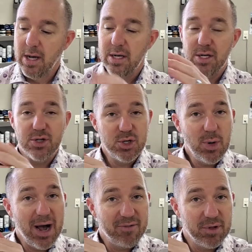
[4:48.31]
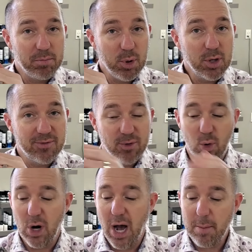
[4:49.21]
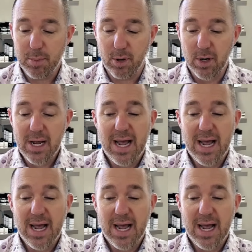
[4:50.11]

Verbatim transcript: You do have the Birkoflor upper,